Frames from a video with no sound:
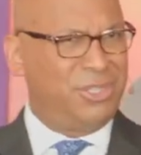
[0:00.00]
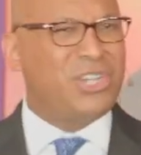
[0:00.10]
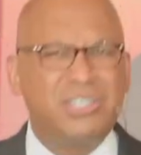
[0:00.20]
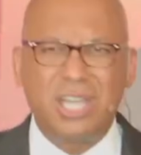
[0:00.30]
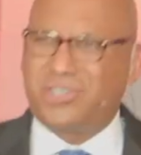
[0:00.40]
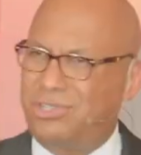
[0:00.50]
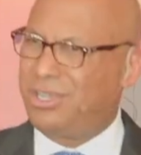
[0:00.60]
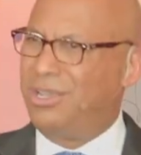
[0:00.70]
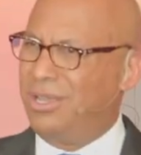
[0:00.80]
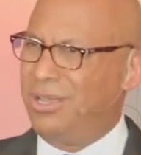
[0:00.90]
Jesus,
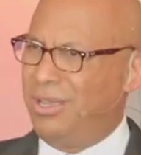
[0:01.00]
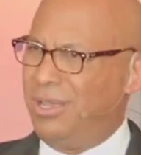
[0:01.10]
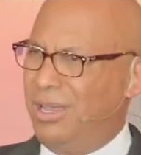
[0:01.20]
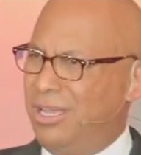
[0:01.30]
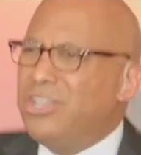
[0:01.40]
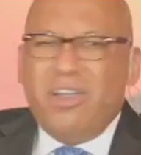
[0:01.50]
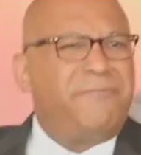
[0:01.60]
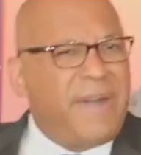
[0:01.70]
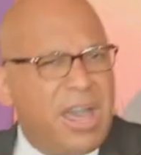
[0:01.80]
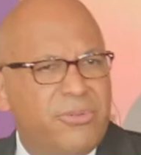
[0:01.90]
your
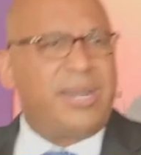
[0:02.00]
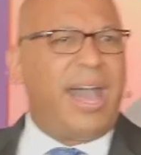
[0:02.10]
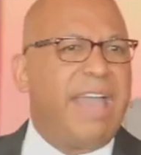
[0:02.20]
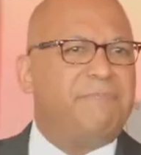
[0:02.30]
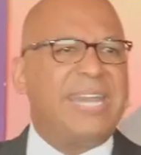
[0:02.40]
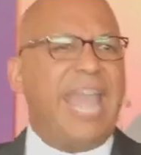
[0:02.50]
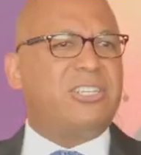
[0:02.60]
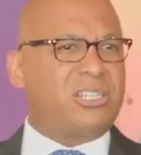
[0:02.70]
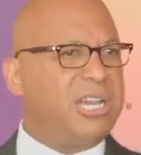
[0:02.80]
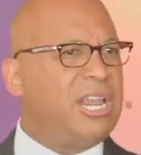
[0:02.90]
father and I have been
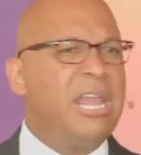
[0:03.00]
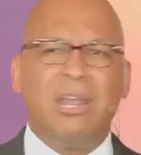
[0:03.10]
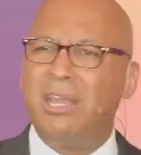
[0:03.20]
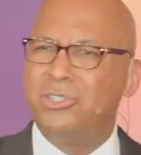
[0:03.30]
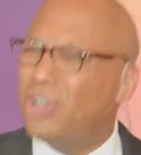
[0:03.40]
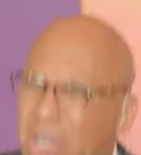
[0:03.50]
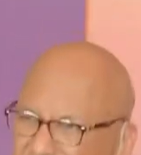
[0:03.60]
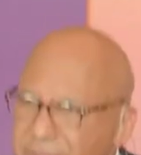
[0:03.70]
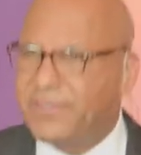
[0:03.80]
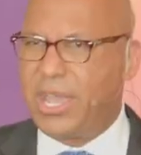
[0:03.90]
anxiously
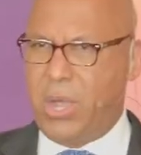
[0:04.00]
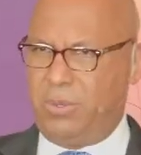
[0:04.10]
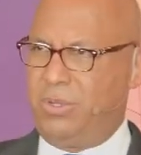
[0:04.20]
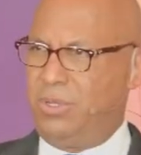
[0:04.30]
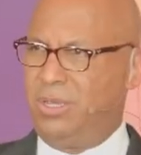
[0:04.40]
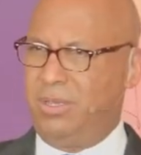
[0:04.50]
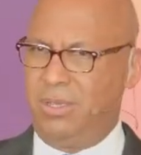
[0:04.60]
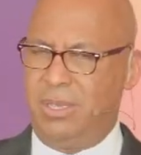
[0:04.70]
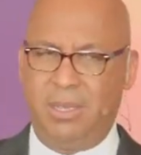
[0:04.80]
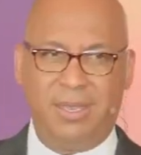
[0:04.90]
searching for you.
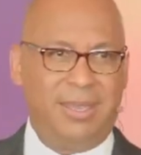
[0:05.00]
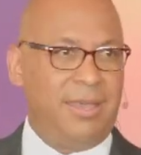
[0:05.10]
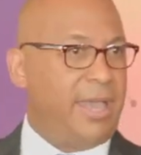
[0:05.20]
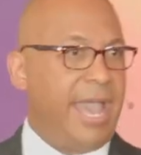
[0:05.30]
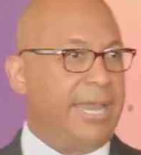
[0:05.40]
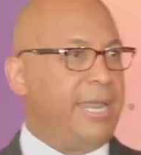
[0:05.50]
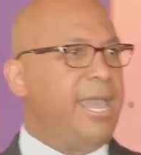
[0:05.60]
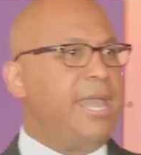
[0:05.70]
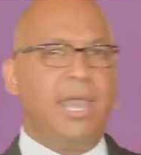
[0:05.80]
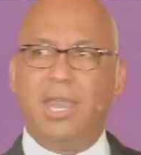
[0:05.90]
And
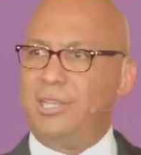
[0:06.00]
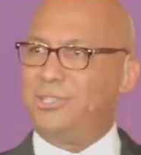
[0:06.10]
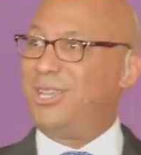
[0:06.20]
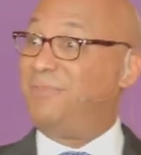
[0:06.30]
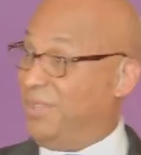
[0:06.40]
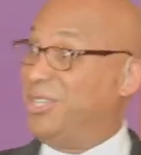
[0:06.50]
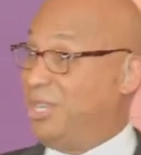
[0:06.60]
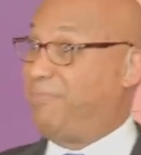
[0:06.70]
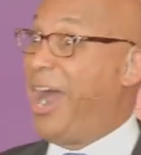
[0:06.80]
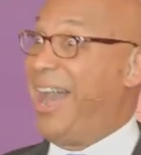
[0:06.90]
he is
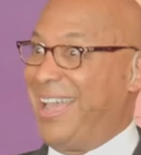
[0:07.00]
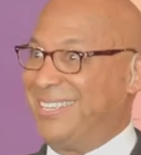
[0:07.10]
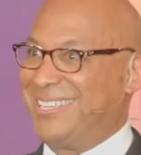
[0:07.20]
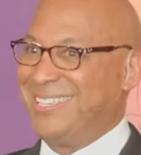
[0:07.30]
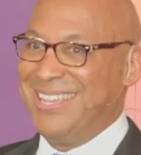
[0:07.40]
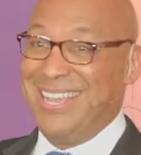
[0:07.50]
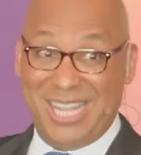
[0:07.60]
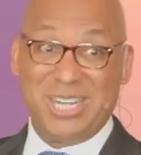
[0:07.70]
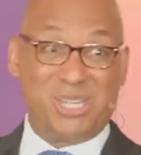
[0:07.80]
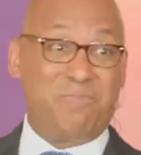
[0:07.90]
surprised,
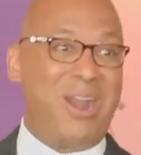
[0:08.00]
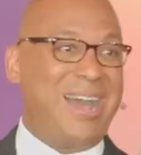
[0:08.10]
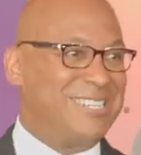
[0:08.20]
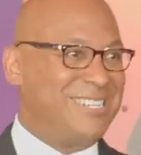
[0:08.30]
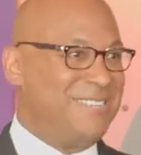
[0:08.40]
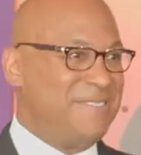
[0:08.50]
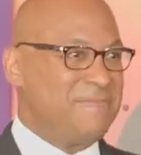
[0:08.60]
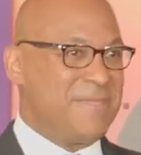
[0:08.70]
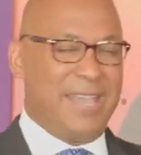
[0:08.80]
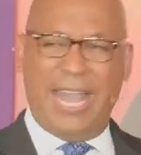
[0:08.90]
little surprised.
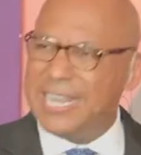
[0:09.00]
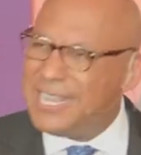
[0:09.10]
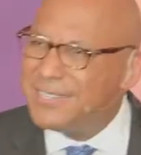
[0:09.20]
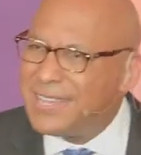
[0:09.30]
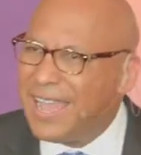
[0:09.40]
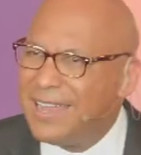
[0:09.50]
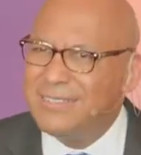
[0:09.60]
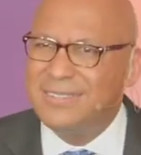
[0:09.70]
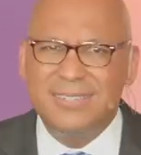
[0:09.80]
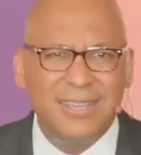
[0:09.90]
And he says,
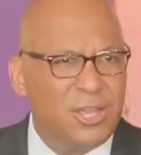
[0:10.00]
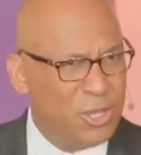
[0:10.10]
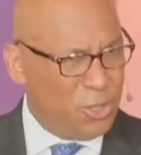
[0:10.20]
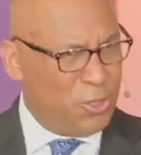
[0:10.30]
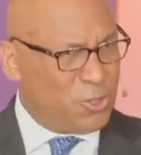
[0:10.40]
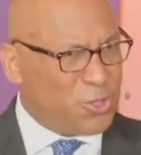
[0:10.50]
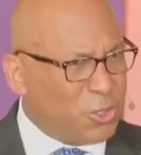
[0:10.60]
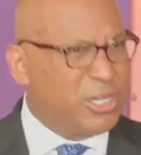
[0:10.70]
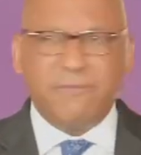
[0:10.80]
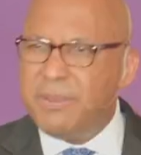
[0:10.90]

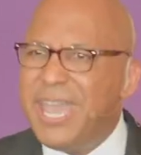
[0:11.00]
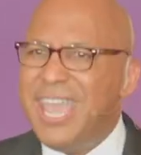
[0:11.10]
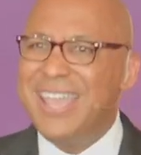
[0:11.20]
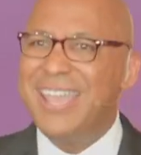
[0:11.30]
Searching for me?